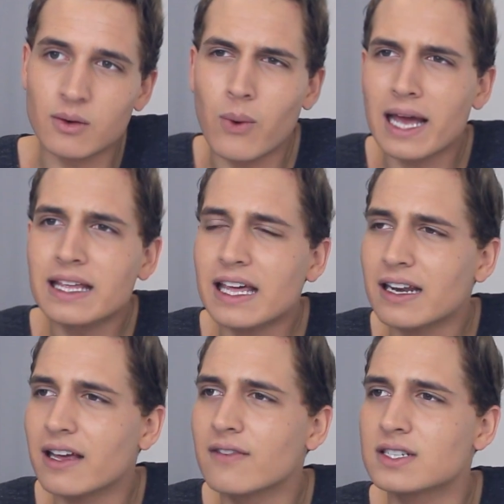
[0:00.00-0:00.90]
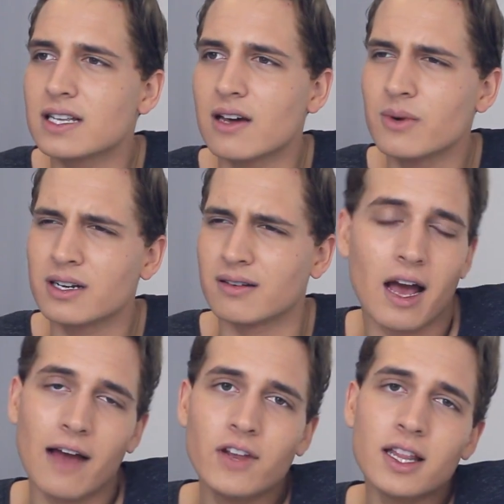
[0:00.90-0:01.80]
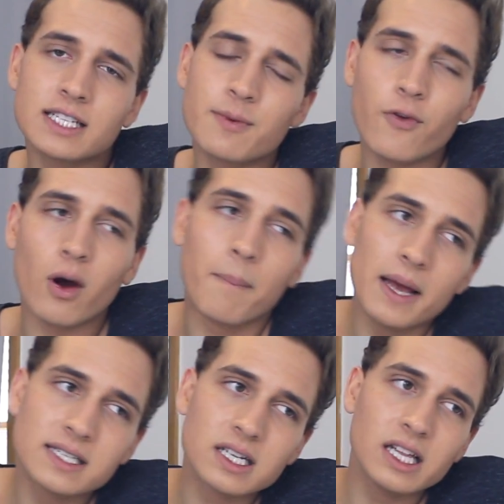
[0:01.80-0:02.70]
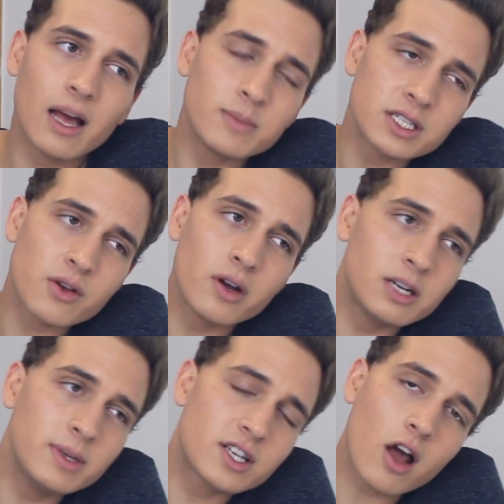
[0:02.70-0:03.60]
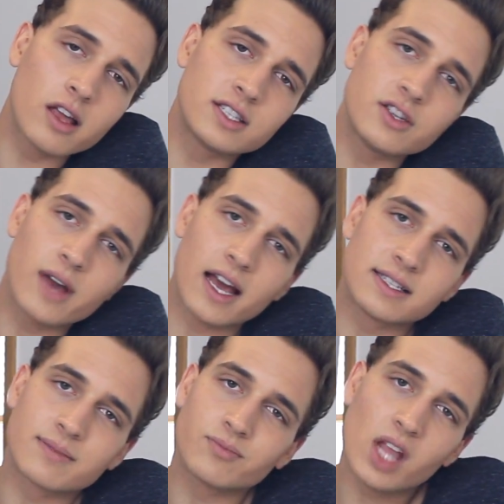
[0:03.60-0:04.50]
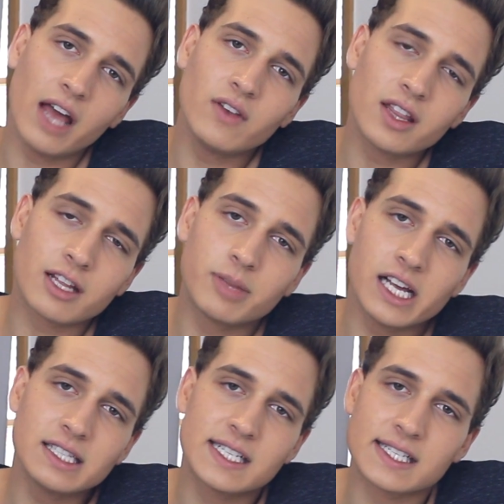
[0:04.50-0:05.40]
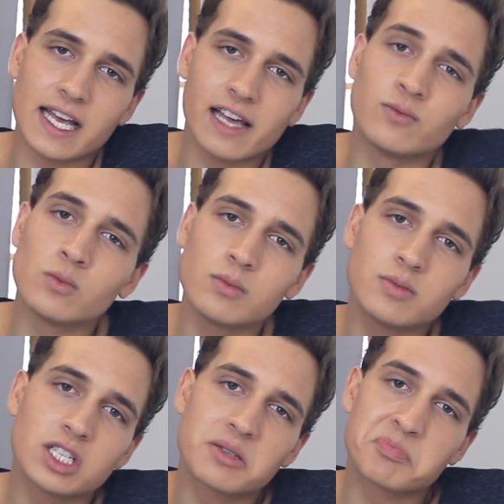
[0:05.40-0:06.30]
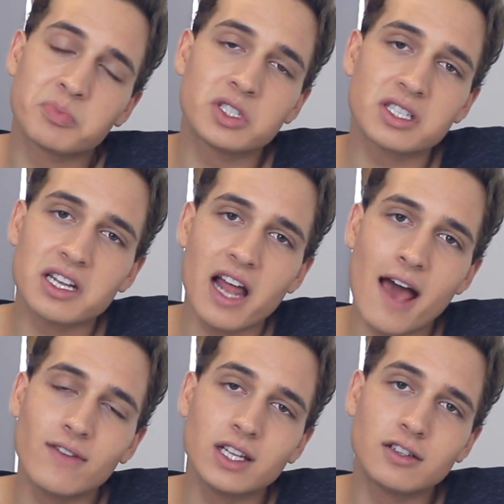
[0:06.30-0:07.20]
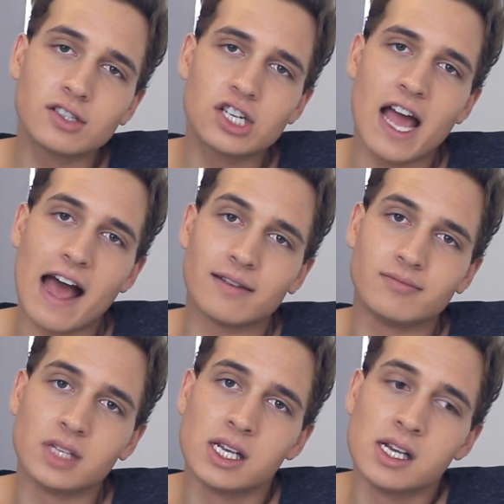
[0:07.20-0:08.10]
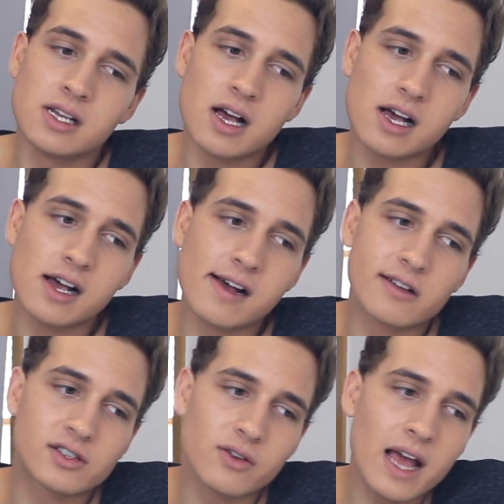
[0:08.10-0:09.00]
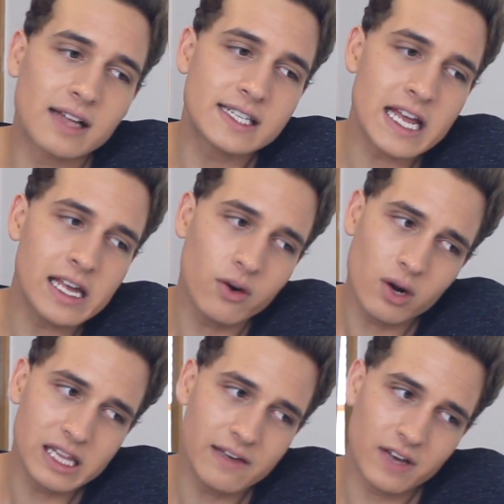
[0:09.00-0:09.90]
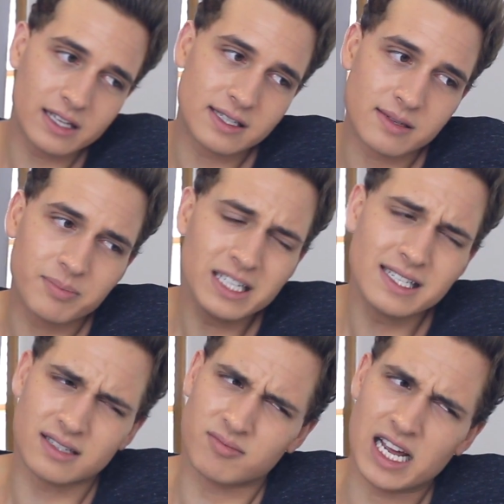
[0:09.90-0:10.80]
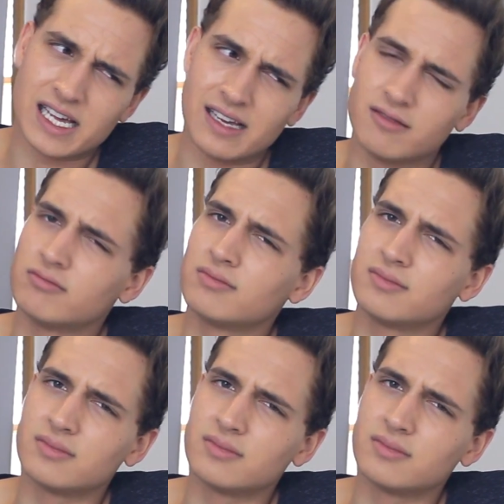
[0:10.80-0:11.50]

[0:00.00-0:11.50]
Why can't I ever say that word? I've done this before. Basically, I'm just going to be talking to you guys. I have nothing planned to say. I'm just gonna have a little chat. So yeah, take it or leave it. Please take it.